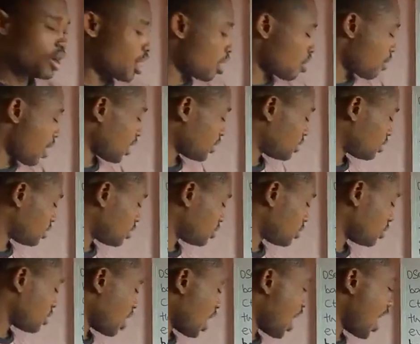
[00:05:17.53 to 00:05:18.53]
All right,
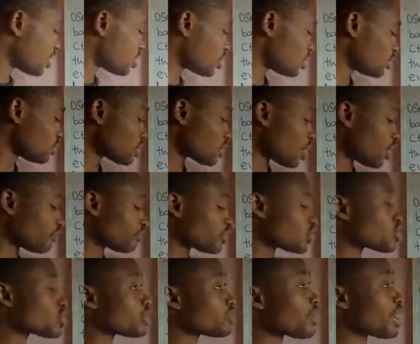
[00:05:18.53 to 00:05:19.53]
atoms of the
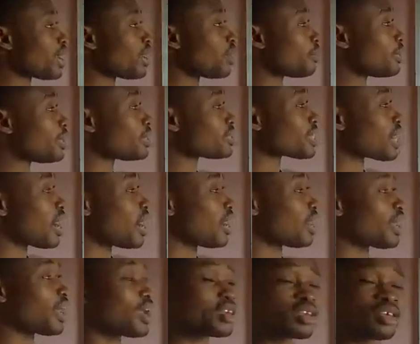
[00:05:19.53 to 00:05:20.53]
same element are
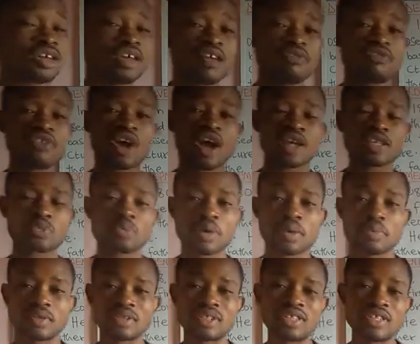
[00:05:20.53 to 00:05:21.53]
alike in every
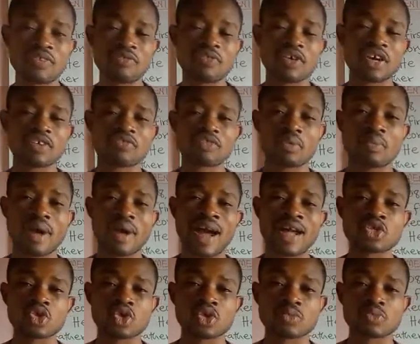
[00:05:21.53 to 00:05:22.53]
aspect but differs from
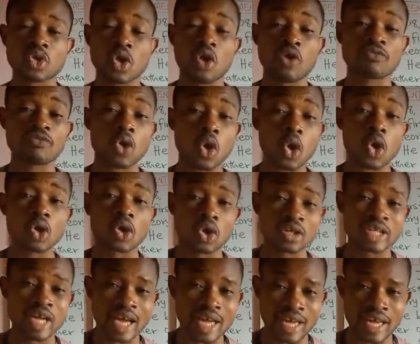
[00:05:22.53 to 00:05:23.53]
atoms of all
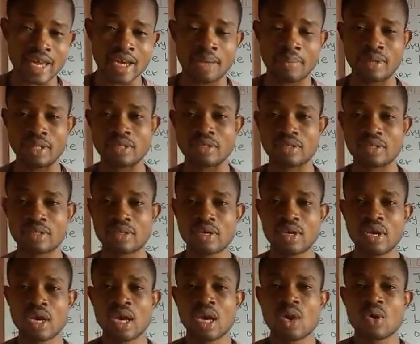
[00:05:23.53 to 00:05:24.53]
other elements.
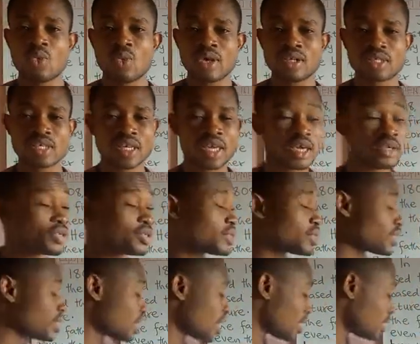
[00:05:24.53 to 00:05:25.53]
Once again, you
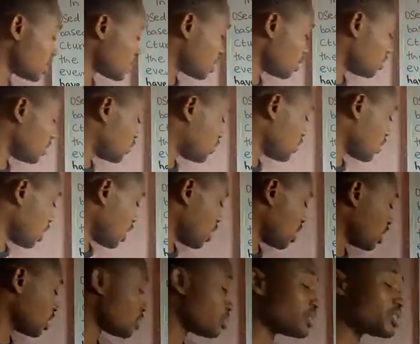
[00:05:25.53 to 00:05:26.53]
see that this number three
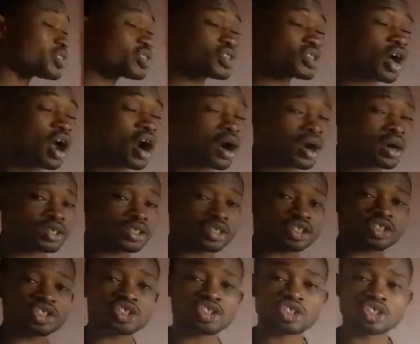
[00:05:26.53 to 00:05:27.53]
has been starred,
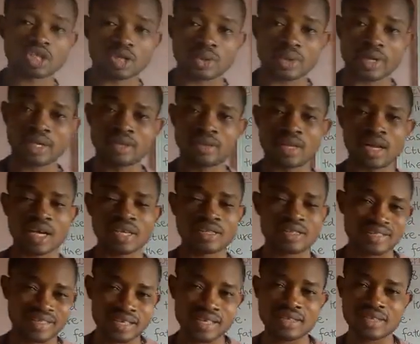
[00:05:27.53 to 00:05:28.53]
showing
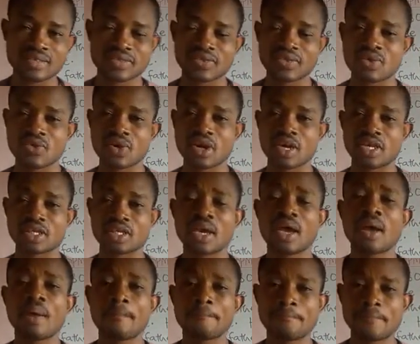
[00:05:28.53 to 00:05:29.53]
that this theory
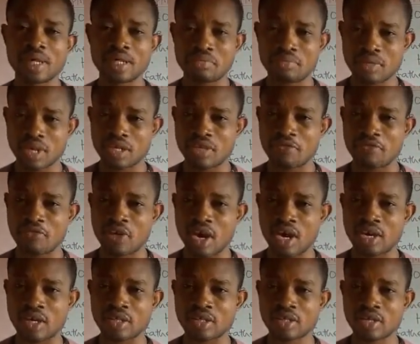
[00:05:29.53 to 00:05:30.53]
has been
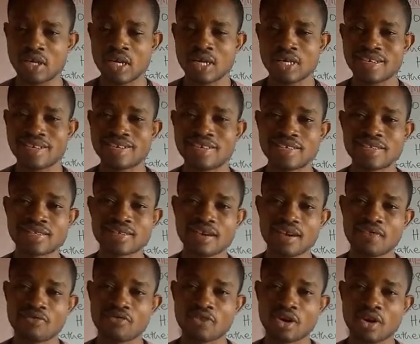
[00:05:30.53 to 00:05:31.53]
modified. The
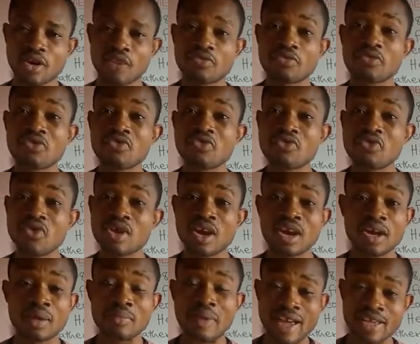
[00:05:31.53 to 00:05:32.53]
discovery of
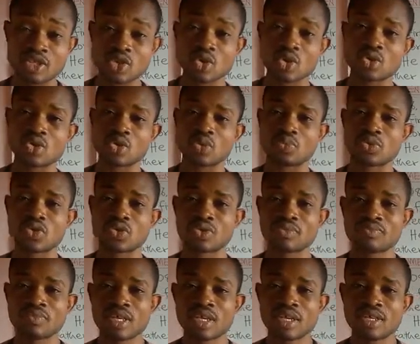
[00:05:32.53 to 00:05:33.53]
uh,
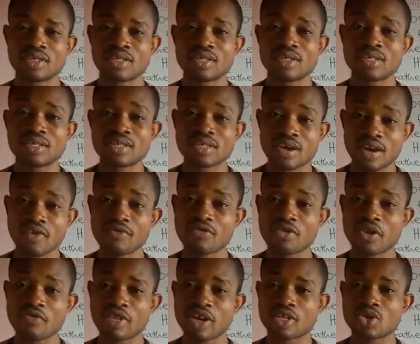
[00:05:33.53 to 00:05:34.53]
isotopes. The
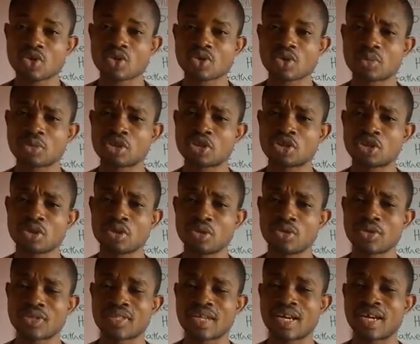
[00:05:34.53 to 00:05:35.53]
discovery of isotopes
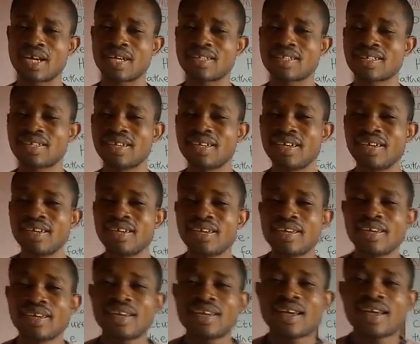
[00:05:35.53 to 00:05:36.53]
shows that
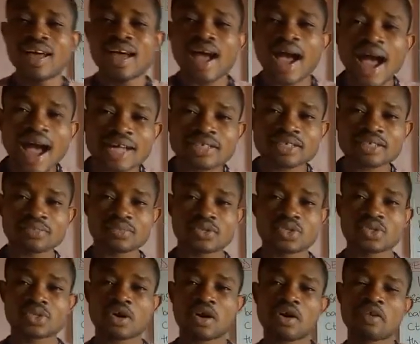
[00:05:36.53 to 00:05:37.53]

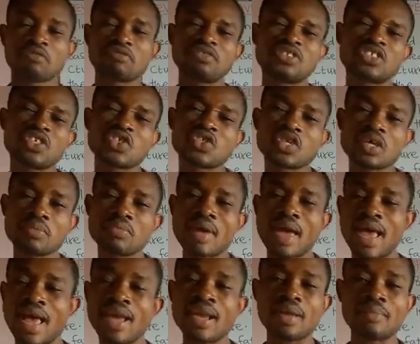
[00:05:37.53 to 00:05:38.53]
atoms of the same
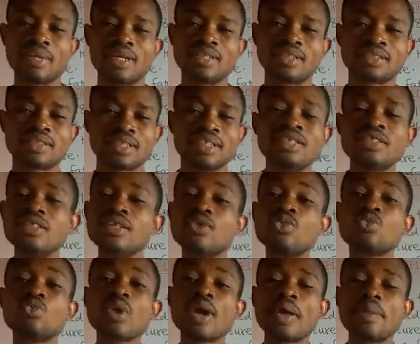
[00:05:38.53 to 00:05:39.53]
element in
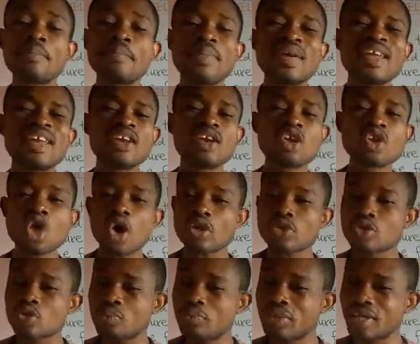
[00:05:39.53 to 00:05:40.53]
a way may
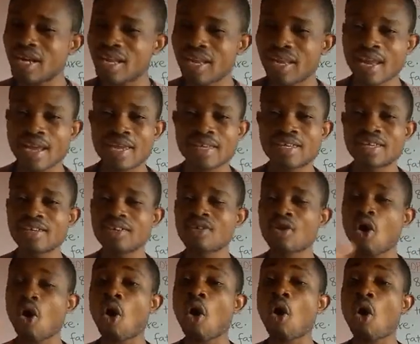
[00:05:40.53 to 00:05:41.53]
not be alike
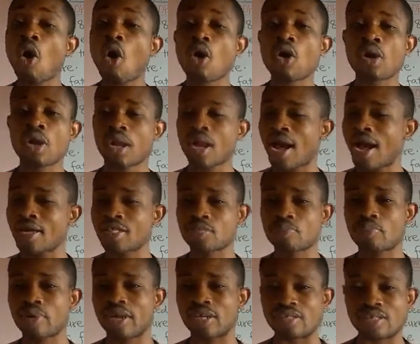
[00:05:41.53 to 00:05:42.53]
in all
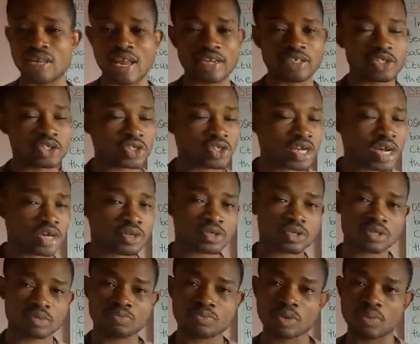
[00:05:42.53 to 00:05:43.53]
aspects like
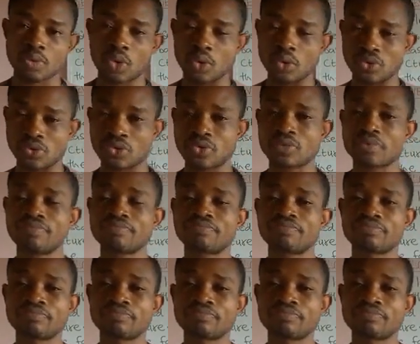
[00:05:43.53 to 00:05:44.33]
Dalton proposed.